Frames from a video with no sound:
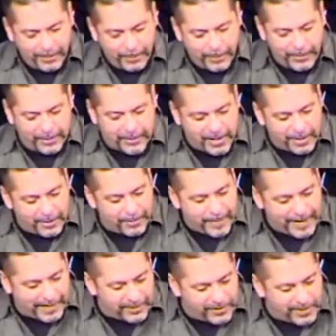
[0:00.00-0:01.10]
But this other
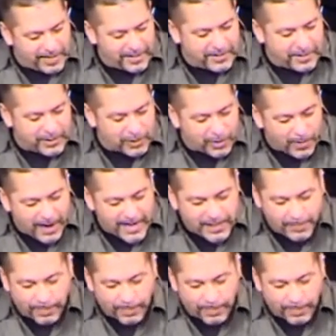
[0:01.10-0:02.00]
man, Jesus Christ,